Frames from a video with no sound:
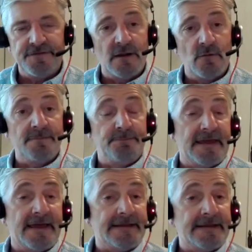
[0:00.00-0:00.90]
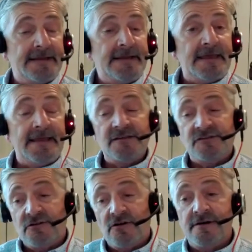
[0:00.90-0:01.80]
And I went back and I
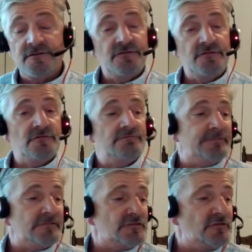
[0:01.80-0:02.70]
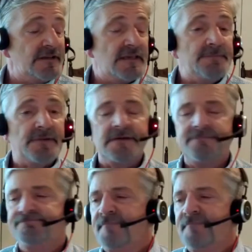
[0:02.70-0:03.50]
started to sort of keep a